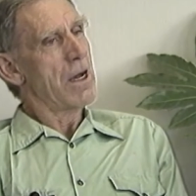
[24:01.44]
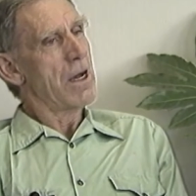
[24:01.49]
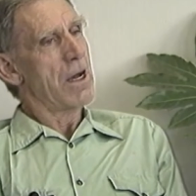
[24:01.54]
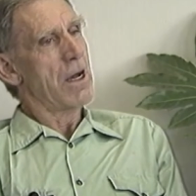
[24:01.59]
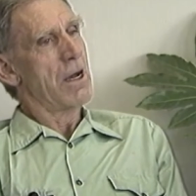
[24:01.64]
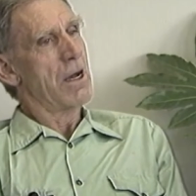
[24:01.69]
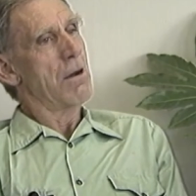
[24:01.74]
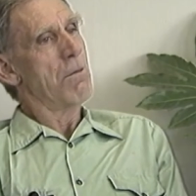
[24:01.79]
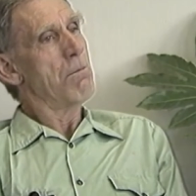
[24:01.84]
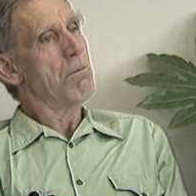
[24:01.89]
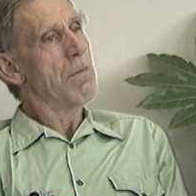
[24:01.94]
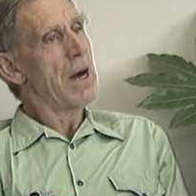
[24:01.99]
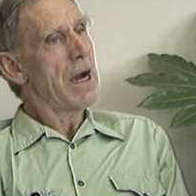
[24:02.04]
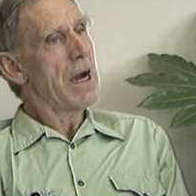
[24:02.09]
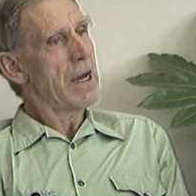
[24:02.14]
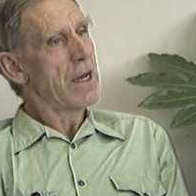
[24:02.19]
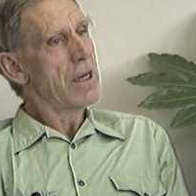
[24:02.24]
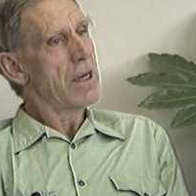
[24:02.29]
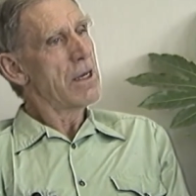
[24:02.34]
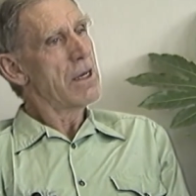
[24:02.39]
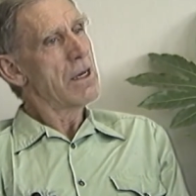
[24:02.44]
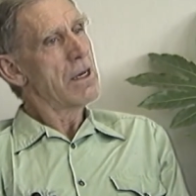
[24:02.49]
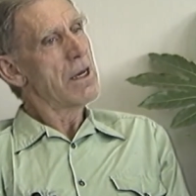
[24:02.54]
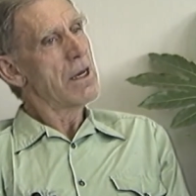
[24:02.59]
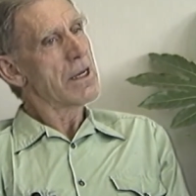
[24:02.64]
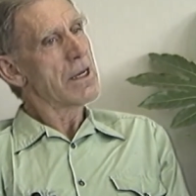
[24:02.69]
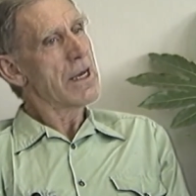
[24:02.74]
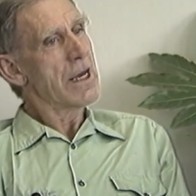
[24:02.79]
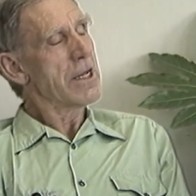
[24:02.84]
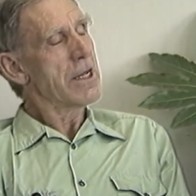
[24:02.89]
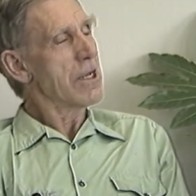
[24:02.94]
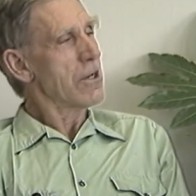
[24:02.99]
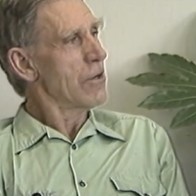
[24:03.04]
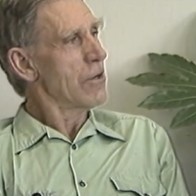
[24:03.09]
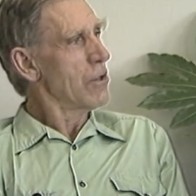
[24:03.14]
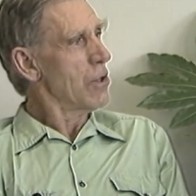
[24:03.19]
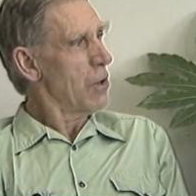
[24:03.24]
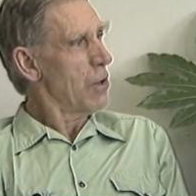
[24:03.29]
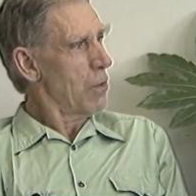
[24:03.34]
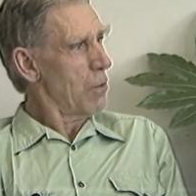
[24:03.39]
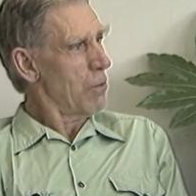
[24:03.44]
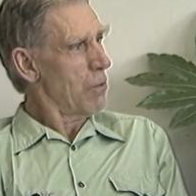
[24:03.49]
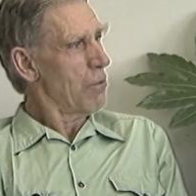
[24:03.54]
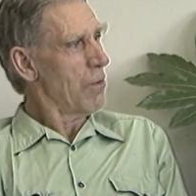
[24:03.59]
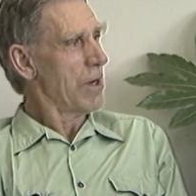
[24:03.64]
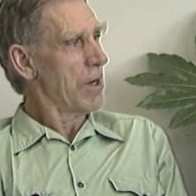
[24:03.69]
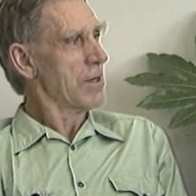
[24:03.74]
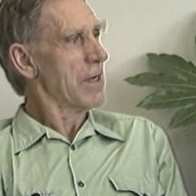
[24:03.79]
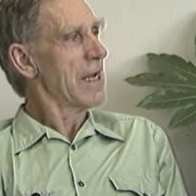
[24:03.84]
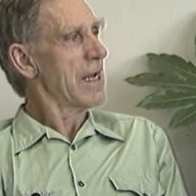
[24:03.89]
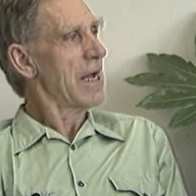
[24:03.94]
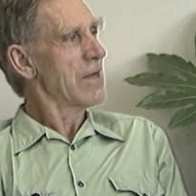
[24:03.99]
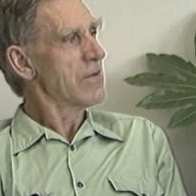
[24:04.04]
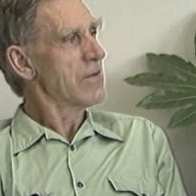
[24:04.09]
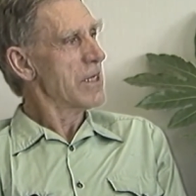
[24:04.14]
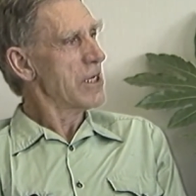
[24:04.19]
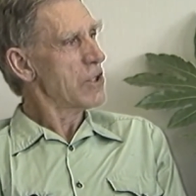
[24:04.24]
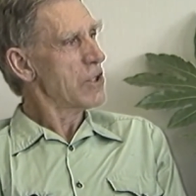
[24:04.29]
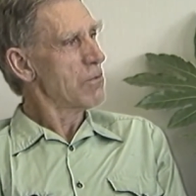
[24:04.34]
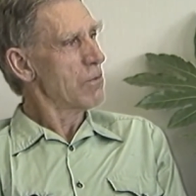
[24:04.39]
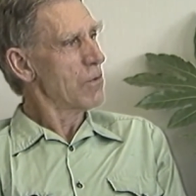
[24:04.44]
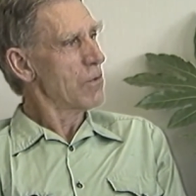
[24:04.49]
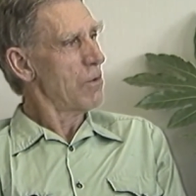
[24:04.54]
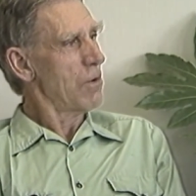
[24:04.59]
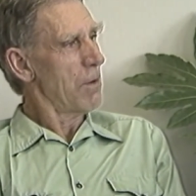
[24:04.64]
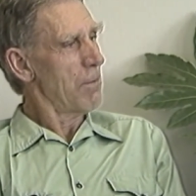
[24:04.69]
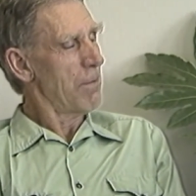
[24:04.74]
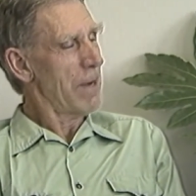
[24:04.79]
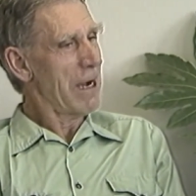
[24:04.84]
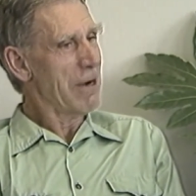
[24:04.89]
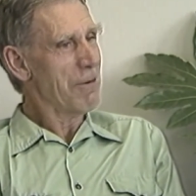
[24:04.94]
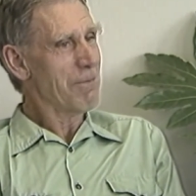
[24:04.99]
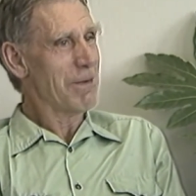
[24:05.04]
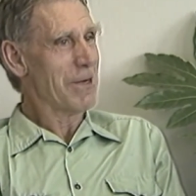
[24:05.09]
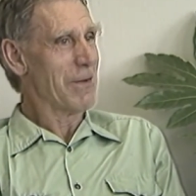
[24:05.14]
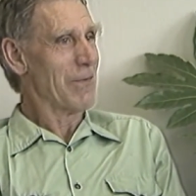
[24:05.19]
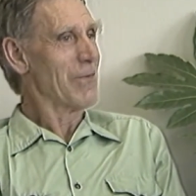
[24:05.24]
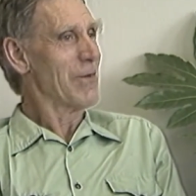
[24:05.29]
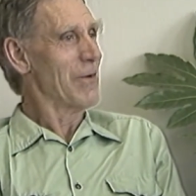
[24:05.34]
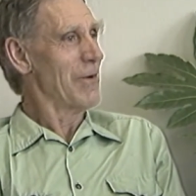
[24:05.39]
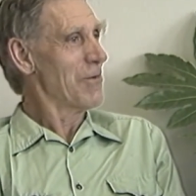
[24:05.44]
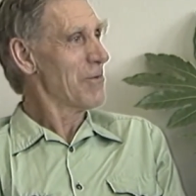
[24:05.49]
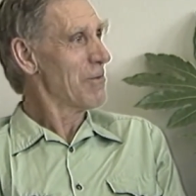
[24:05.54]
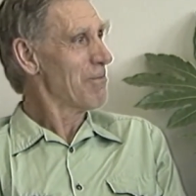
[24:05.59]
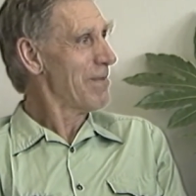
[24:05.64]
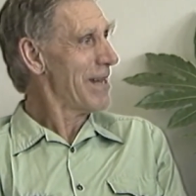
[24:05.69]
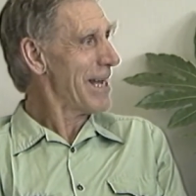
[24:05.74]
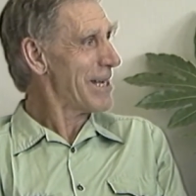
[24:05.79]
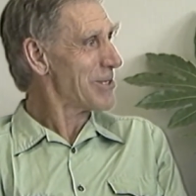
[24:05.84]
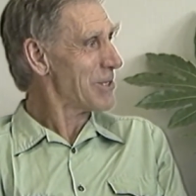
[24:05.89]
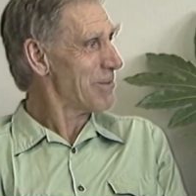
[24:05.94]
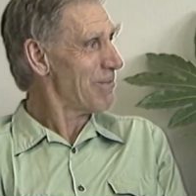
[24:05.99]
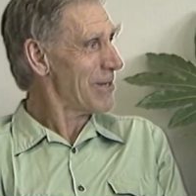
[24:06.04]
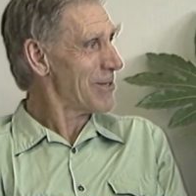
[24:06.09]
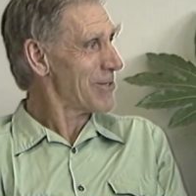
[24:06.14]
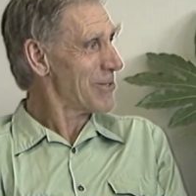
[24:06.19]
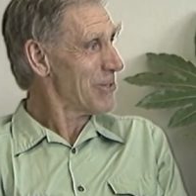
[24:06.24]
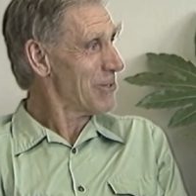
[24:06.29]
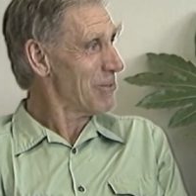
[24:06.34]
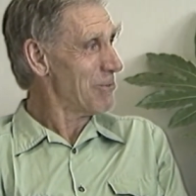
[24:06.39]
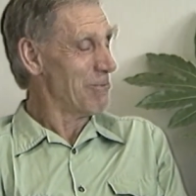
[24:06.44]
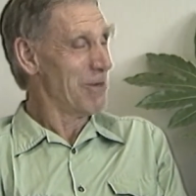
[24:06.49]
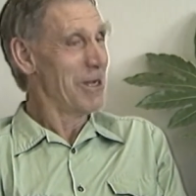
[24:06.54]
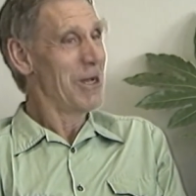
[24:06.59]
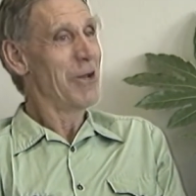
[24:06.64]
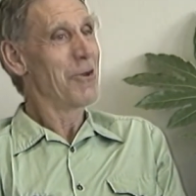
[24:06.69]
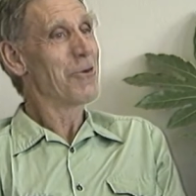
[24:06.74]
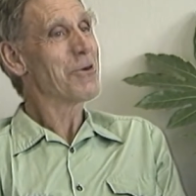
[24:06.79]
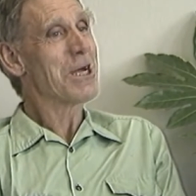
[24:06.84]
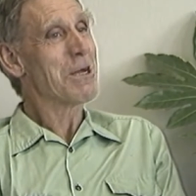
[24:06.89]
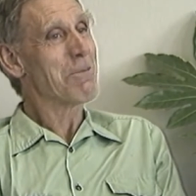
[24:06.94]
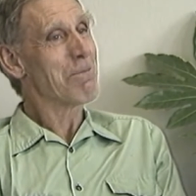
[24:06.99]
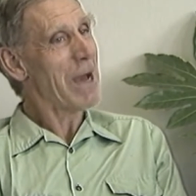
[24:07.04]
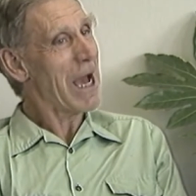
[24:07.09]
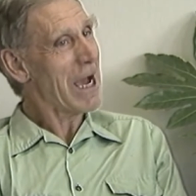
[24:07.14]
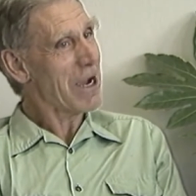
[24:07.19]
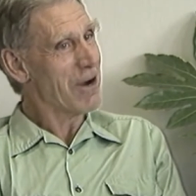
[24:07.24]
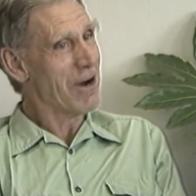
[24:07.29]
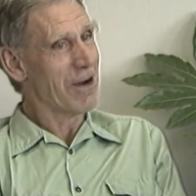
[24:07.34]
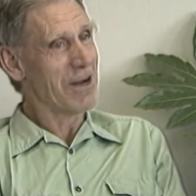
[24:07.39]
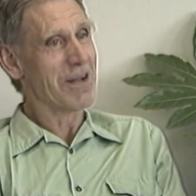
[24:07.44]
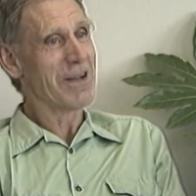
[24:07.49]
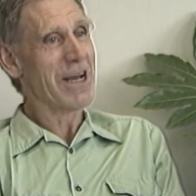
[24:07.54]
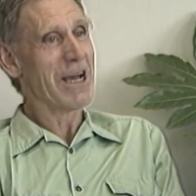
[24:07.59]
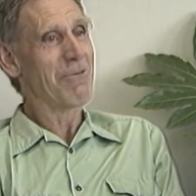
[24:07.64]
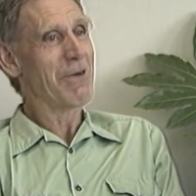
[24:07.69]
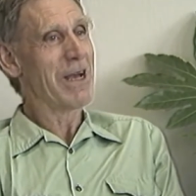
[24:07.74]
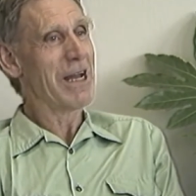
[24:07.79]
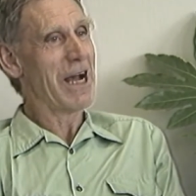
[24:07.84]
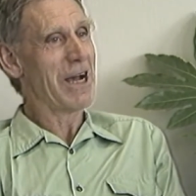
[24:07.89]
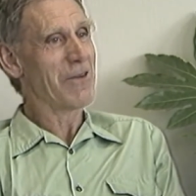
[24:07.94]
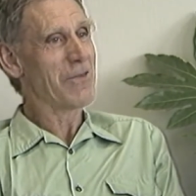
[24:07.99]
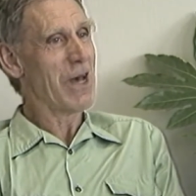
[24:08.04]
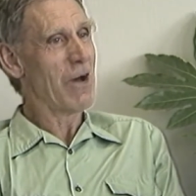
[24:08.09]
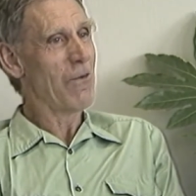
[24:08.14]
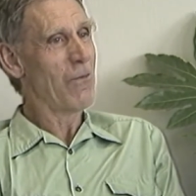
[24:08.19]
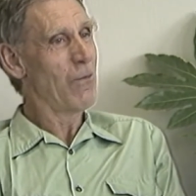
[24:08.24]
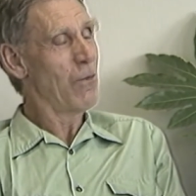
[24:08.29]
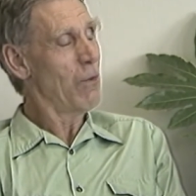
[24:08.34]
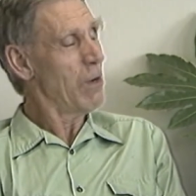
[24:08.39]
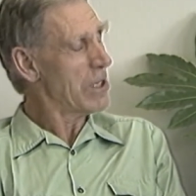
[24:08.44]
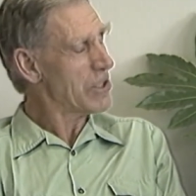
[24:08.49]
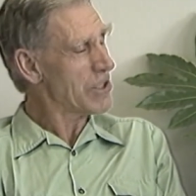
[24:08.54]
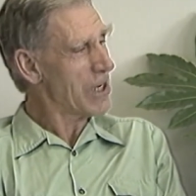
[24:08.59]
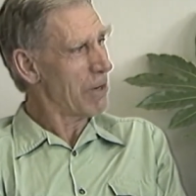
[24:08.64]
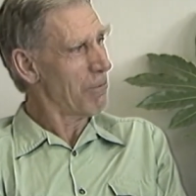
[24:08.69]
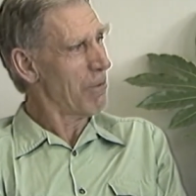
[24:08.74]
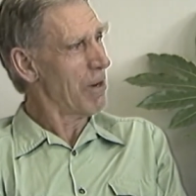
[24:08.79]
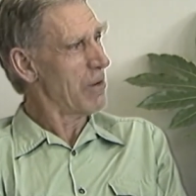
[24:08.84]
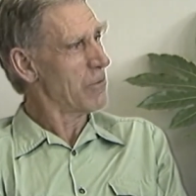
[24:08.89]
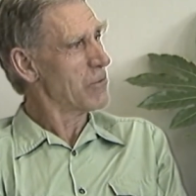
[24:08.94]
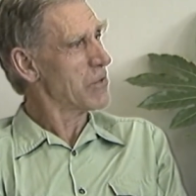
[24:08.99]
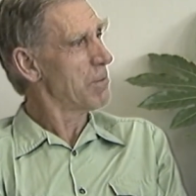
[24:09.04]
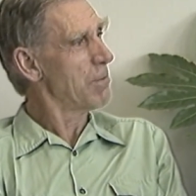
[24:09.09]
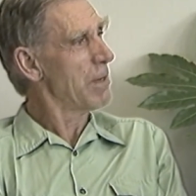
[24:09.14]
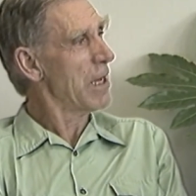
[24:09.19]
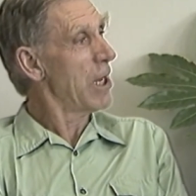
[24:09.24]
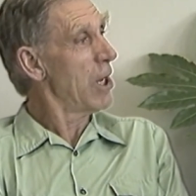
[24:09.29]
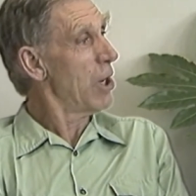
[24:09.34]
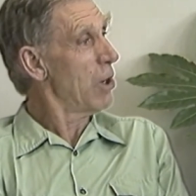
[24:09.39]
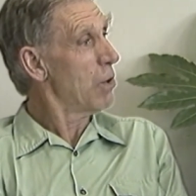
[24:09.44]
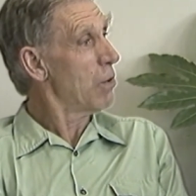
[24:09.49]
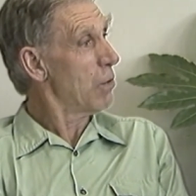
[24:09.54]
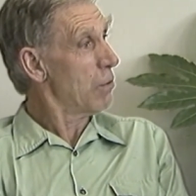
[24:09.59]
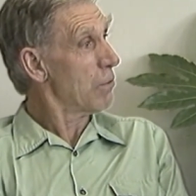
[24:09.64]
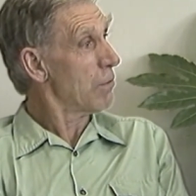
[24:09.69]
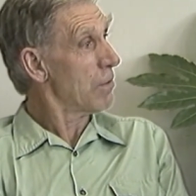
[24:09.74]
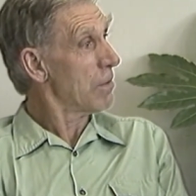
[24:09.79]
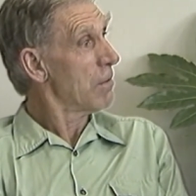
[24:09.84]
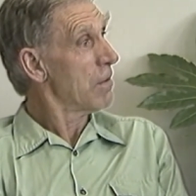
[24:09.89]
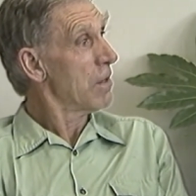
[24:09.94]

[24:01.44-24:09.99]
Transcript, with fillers: uh, my getting to know what glaciation was all about, but of course pleasurable too. Looking back on it, I realised how foolish I was to be alone